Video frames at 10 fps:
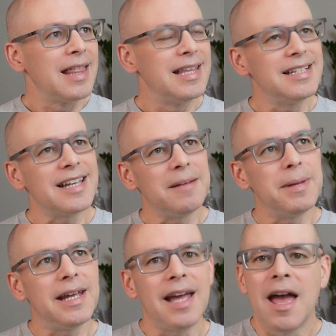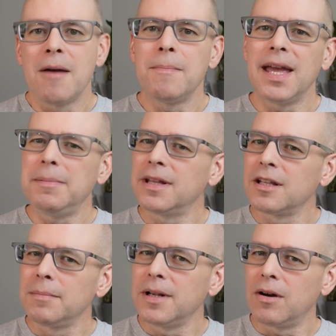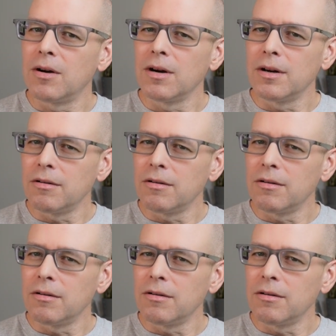This can be maybe a little bit harder